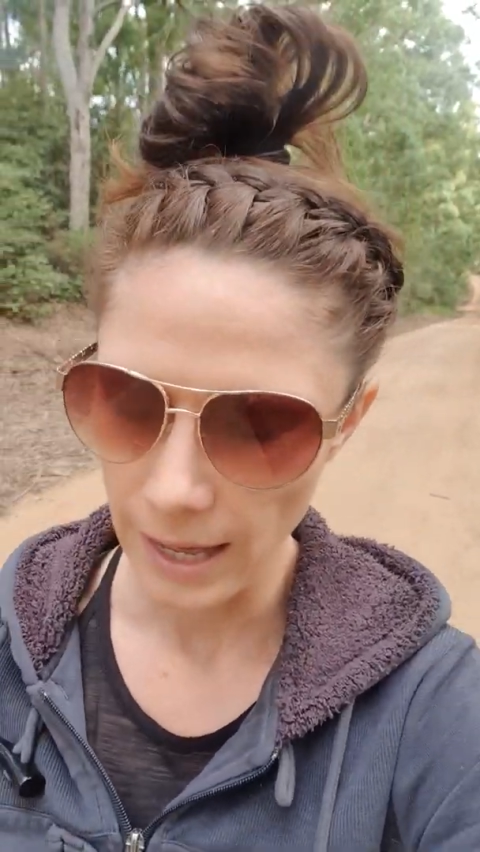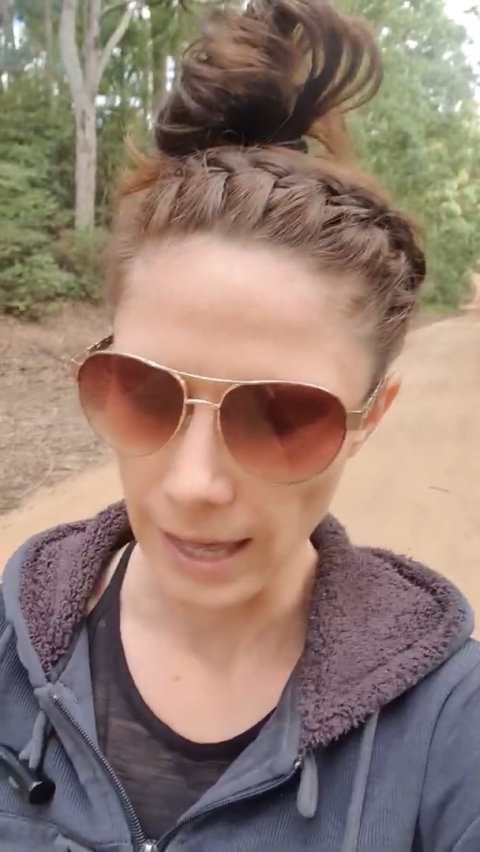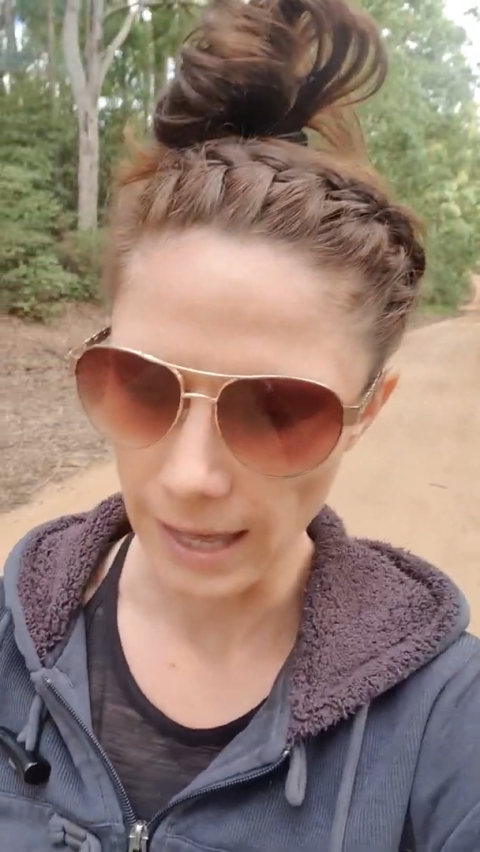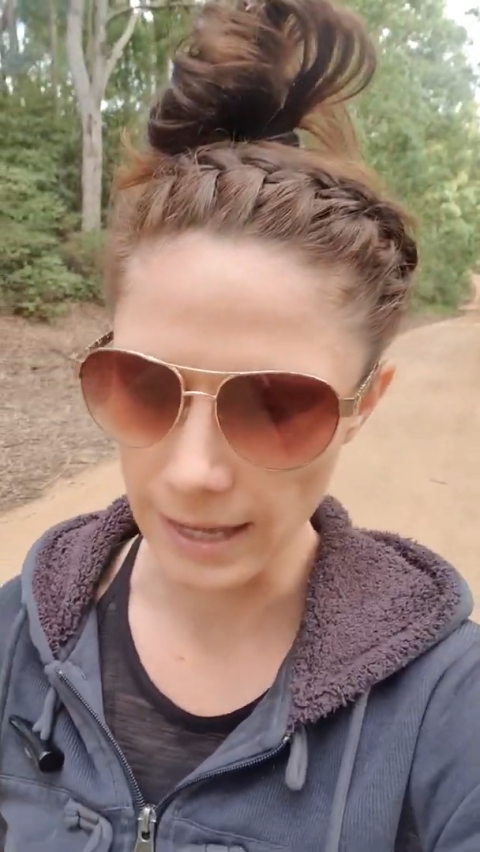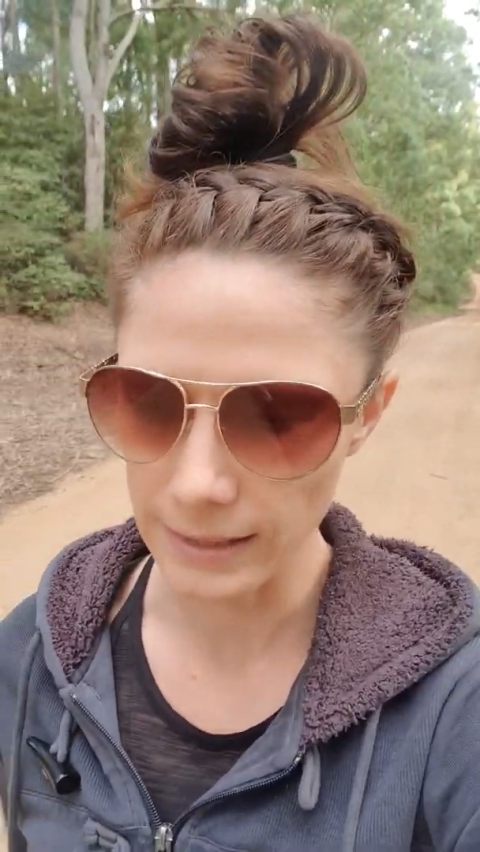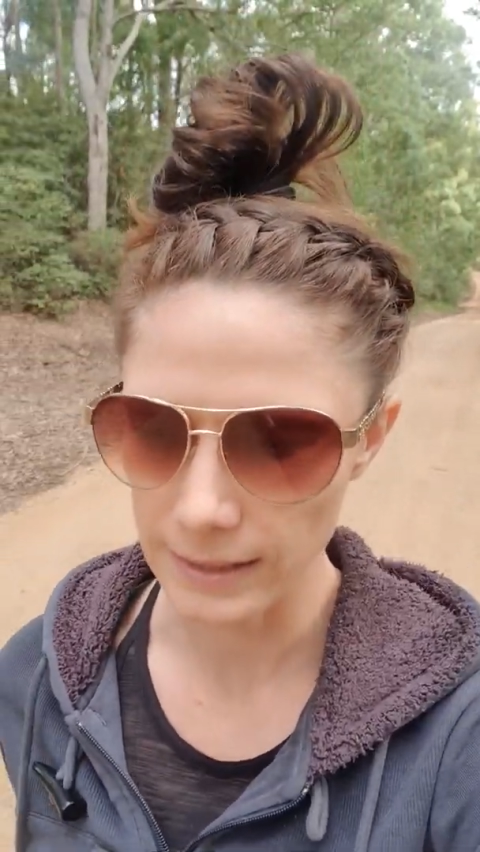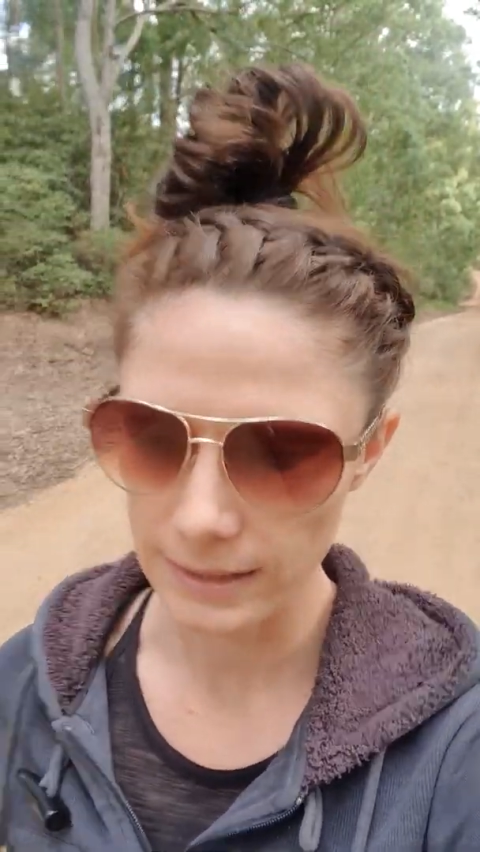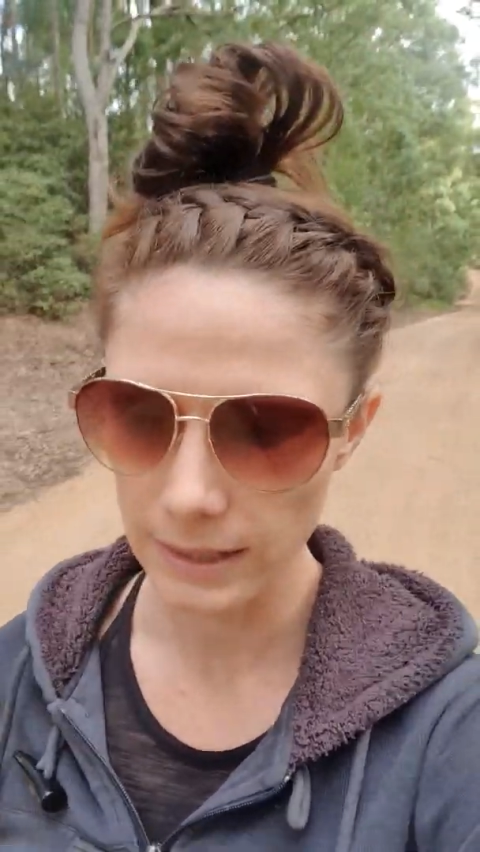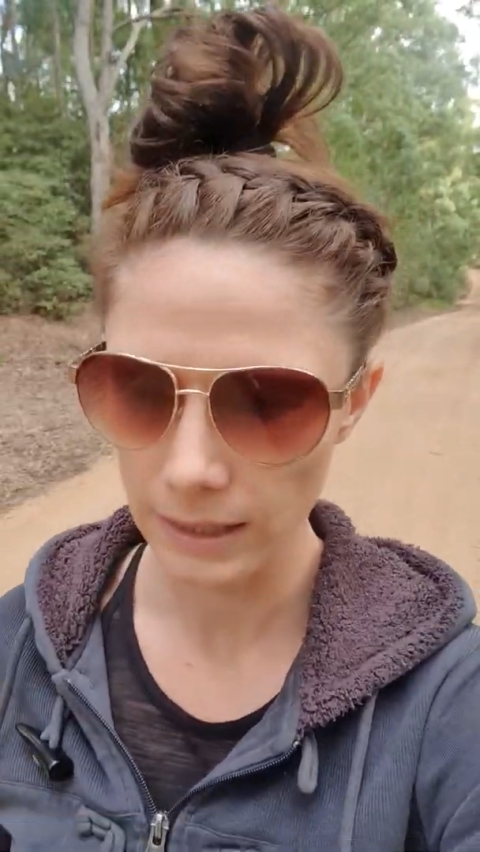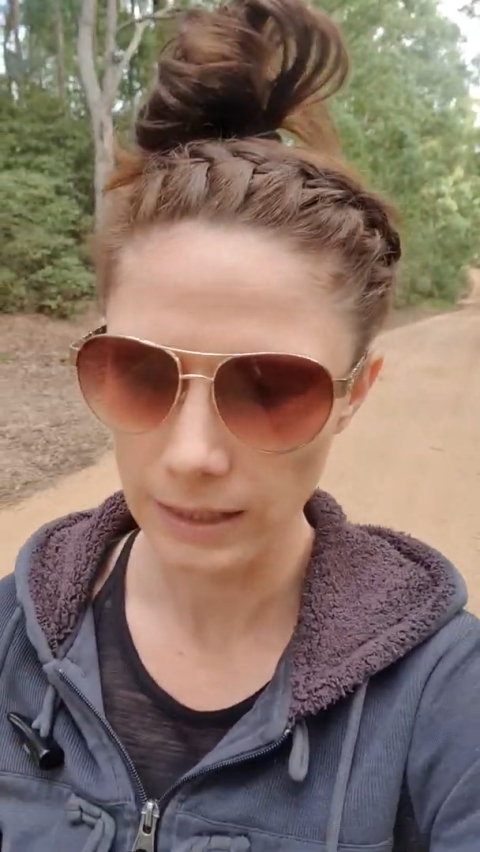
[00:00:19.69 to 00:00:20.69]

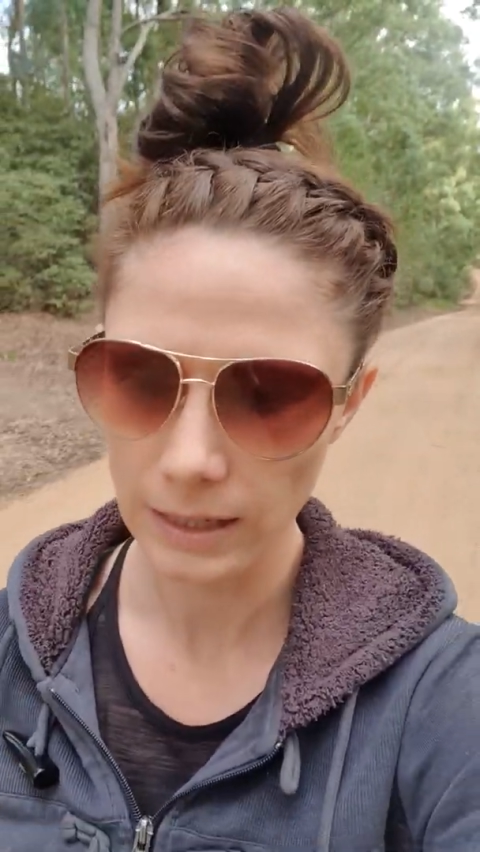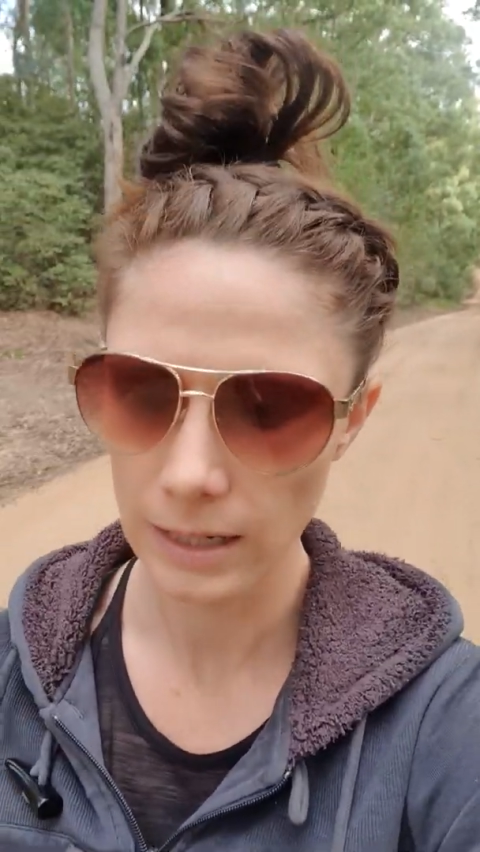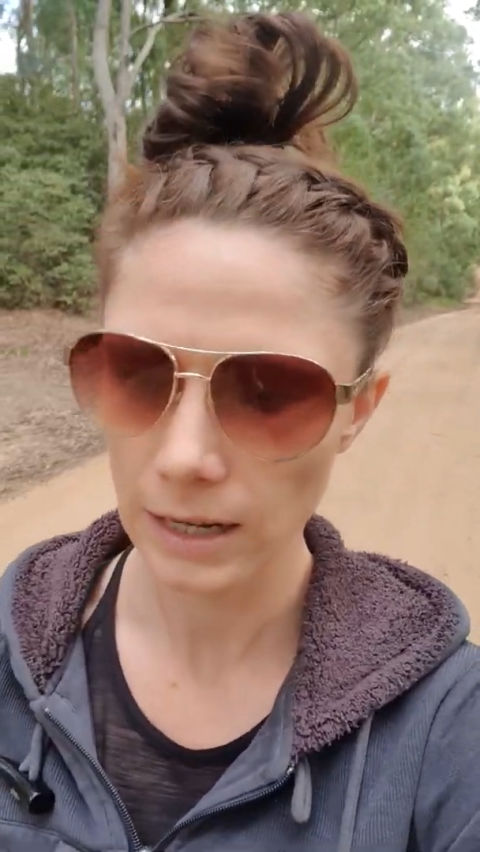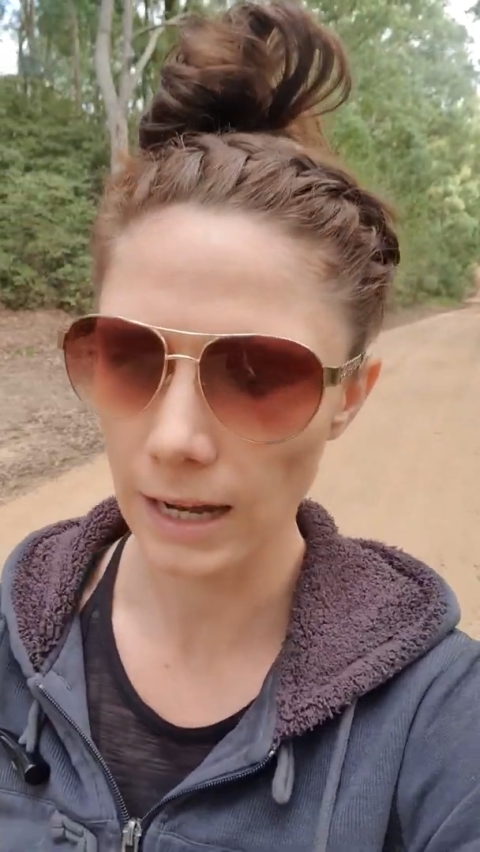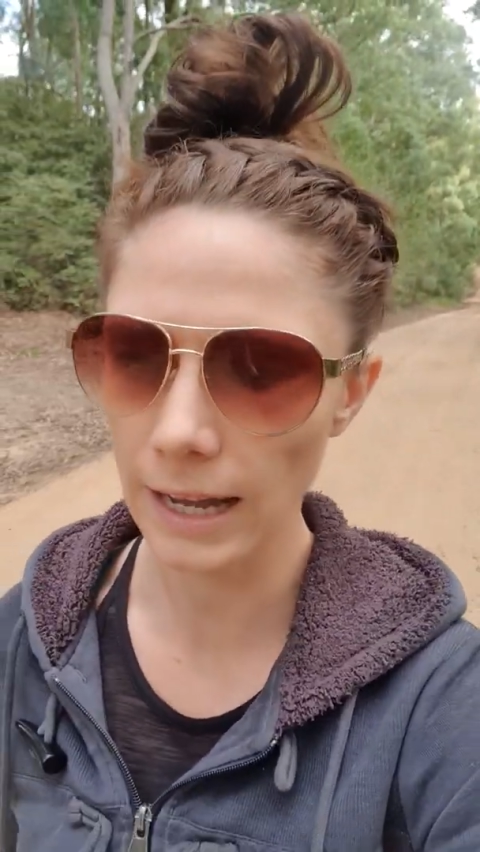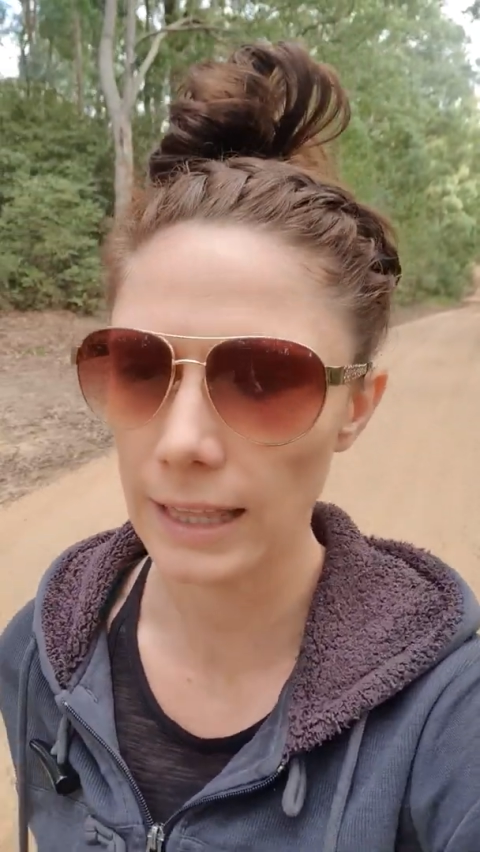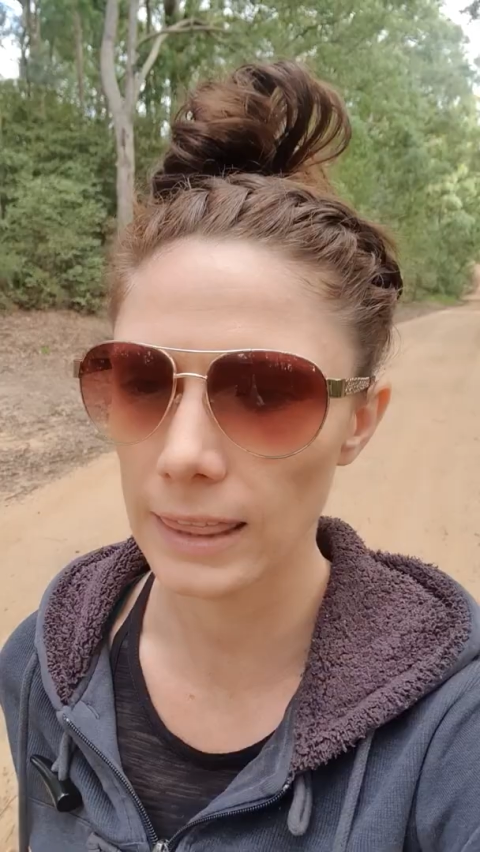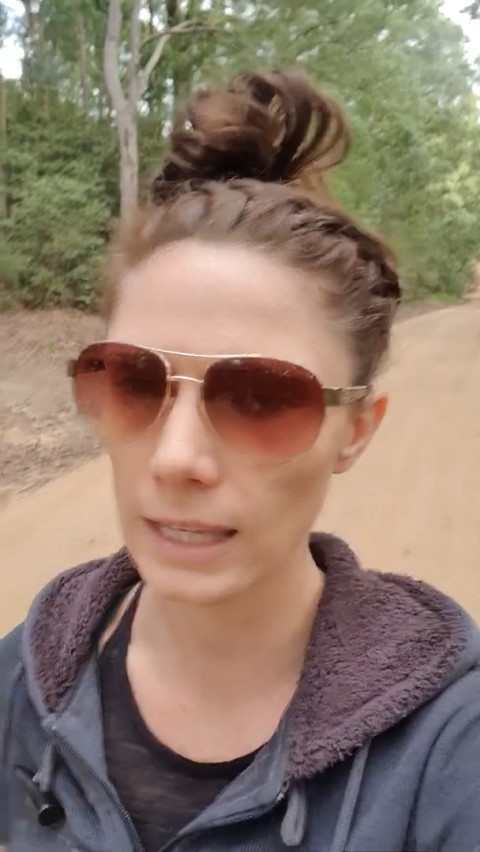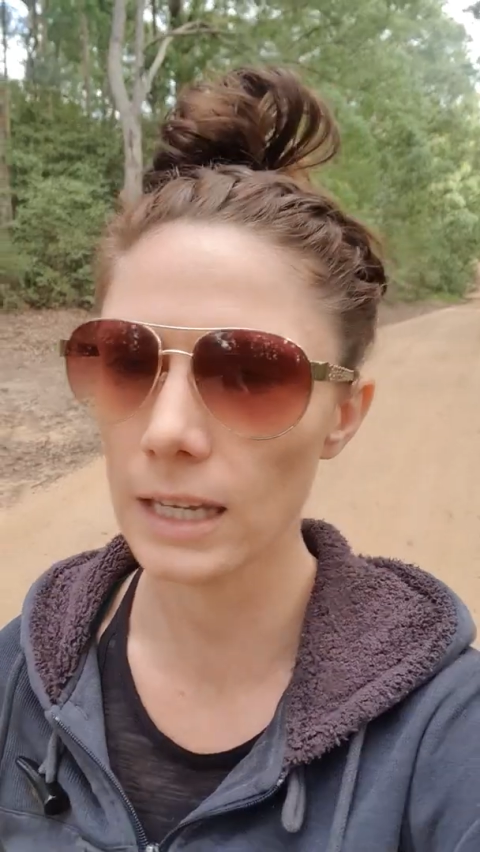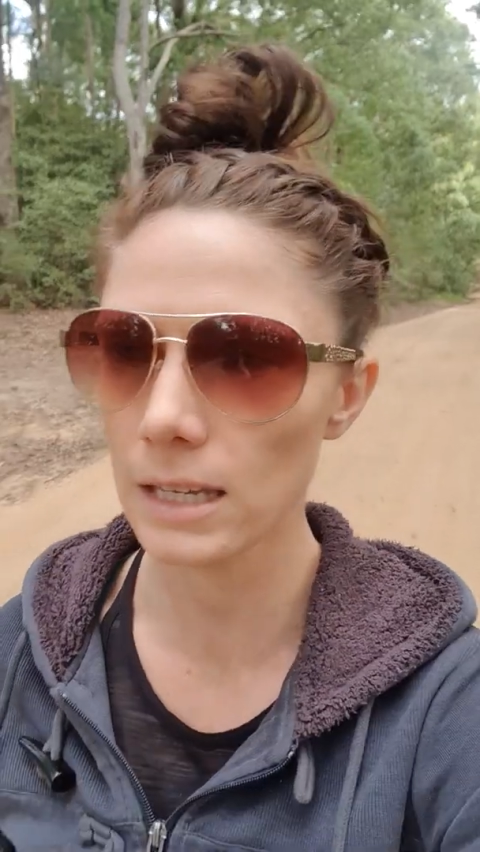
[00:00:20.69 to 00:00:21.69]
And I
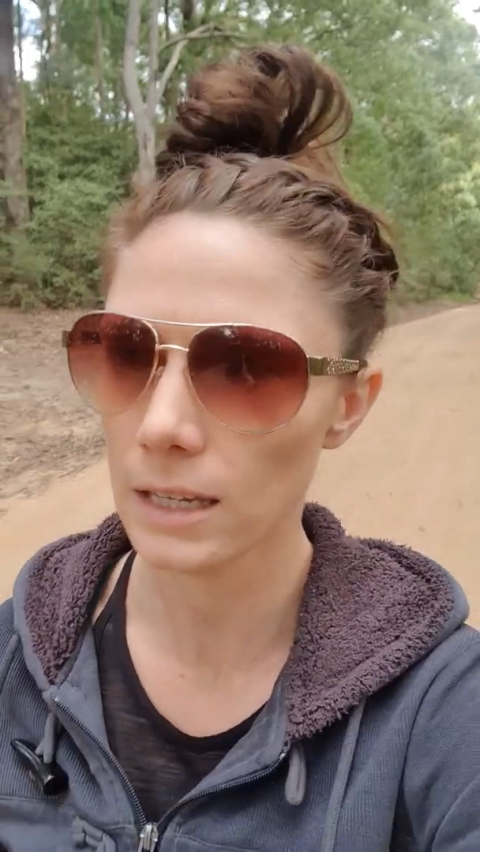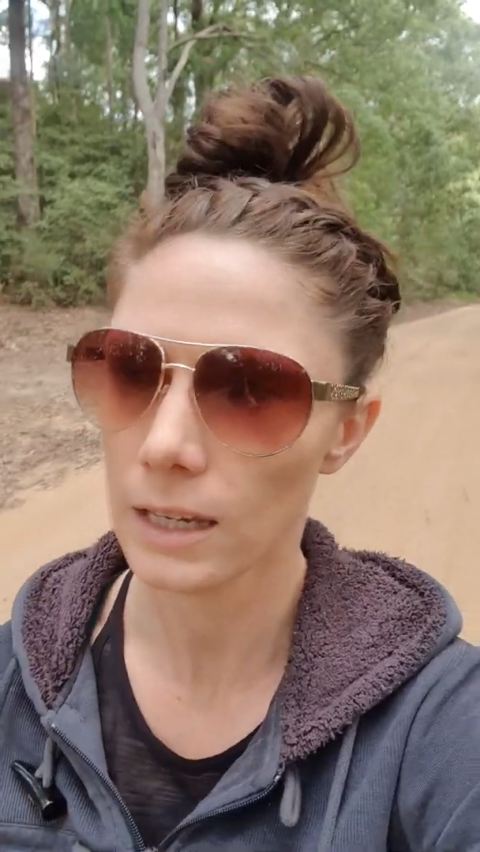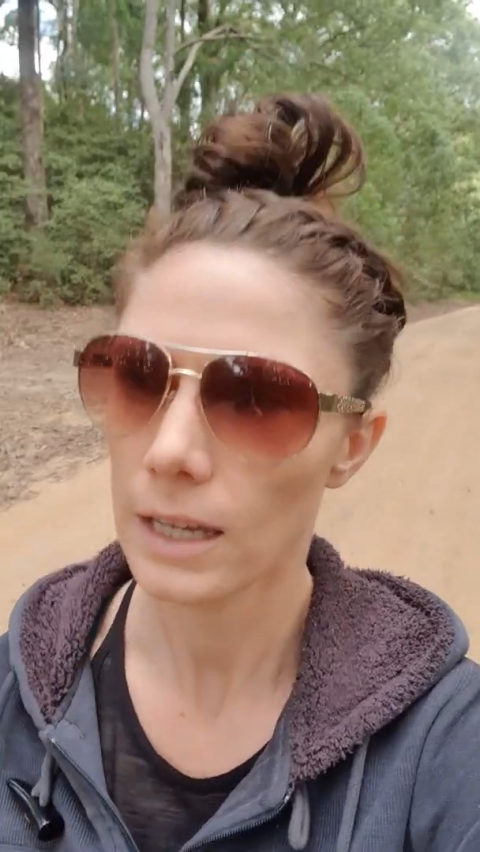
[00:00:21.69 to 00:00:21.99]
think